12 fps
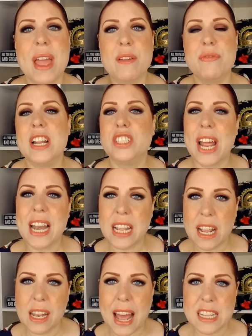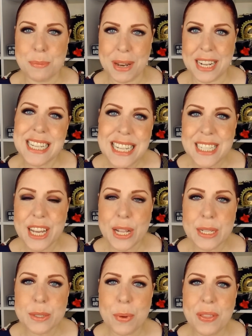finish any last minute
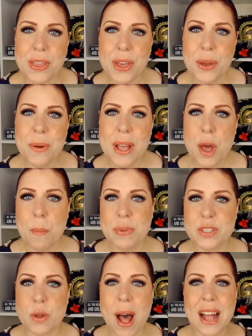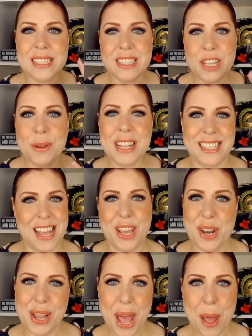details with you. So I'll see you in a
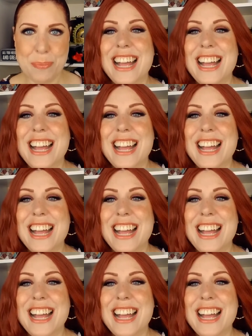second, okay?